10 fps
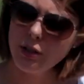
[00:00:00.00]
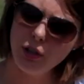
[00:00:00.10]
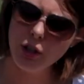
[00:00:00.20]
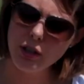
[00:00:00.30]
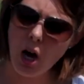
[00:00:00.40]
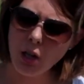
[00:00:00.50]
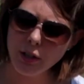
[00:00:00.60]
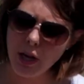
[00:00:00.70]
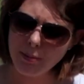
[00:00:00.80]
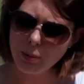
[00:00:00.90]
Your collar
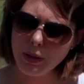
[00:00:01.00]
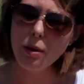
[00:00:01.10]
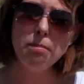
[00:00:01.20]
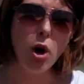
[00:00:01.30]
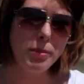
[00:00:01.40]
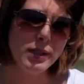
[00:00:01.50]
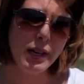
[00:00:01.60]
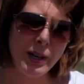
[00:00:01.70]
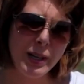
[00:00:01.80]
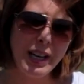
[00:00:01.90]
comes with a
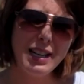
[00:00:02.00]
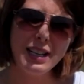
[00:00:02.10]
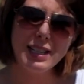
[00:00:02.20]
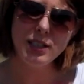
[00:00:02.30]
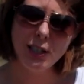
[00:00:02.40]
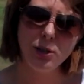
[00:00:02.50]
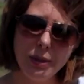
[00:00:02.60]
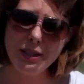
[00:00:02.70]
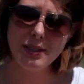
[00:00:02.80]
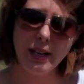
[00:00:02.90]
momentary and a
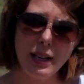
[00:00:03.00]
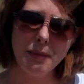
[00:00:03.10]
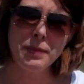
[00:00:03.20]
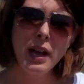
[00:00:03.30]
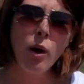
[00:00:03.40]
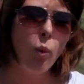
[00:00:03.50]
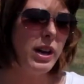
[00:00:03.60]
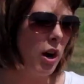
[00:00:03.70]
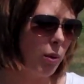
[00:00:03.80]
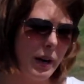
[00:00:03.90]
continuous setting.
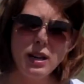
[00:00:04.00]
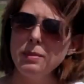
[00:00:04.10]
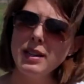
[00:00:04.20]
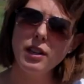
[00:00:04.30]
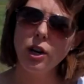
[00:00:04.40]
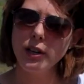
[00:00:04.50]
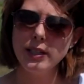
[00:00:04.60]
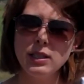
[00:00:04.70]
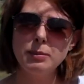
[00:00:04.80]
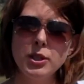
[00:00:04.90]
We don't recommend that our
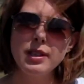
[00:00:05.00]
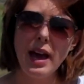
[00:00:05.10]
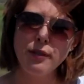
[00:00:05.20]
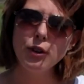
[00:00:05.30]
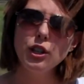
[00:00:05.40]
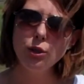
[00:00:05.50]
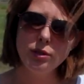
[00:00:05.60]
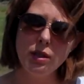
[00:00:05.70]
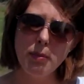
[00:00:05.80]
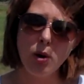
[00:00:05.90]
customers ever
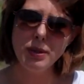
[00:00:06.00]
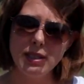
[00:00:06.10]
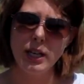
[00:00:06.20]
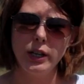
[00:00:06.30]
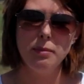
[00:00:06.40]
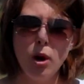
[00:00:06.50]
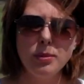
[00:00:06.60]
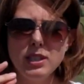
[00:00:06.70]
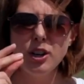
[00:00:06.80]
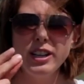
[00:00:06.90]
use the momentary. A
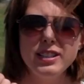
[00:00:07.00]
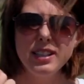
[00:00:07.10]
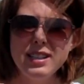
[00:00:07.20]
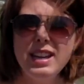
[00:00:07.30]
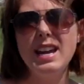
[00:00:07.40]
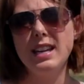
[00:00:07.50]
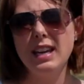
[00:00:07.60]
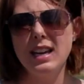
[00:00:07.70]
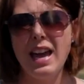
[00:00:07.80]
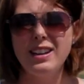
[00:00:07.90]
momentary is a nick.
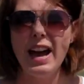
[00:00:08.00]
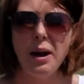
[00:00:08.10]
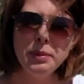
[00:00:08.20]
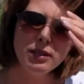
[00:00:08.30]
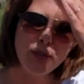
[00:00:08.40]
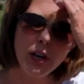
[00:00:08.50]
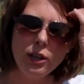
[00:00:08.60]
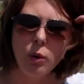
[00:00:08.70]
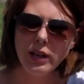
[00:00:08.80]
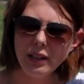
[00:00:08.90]
It happens very
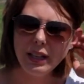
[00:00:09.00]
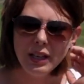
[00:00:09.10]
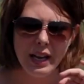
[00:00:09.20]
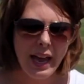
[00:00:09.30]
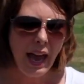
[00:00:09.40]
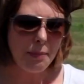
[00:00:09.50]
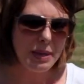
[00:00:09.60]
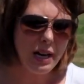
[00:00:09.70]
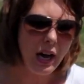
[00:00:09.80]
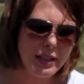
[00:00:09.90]
quickly. And
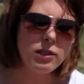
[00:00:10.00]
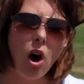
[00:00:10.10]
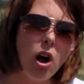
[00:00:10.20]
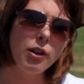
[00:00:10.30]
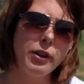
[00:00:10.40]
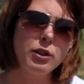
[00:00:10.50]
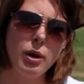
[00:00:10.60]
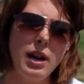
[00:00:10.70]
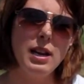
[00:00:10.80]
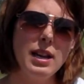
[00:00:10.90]
because all of our
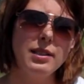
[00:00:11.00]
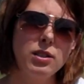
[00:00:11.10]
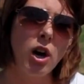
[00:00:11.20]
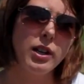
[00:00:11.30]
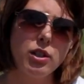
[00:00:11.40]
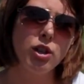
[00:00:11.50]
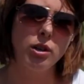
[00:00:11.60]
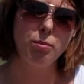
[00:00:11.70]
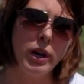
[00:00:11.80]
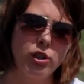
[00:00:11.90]
training is taught to
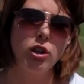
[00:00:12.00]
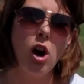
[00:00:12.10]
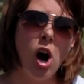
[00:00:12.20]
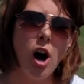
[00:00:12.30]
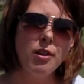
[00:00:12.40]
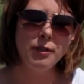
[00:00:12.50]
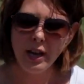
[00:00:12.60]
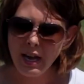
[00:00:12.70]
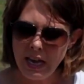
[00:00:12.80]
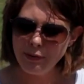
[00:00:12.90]
turn pressure off,
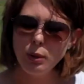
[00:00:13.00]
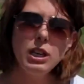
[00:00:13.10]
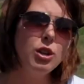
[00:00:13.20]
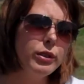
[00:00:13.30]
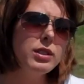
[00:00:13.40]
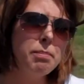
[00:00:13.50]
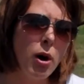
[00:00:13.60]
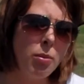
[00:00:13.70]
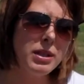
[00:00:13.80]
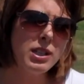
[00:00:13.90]
if we use the
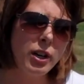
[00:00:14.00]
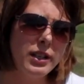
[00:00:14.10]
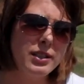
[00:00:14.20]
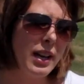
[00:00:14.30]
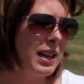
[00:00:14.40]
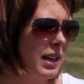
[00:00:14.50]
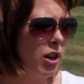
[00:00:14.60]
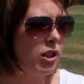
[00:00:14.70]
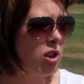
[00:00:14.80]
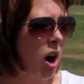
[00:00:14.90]
momentary setting and
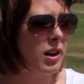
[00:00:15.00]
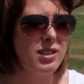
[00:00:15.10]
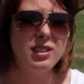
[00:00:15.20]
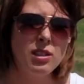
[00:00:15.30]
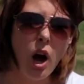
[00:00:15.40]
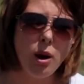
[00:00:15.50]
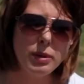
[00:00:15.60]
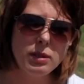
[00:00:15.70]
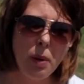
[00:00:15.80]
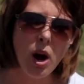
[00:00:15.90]
our dog does not
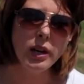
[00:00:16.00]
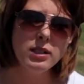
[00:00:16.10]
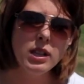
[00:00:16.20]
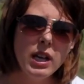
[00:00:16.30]
respond,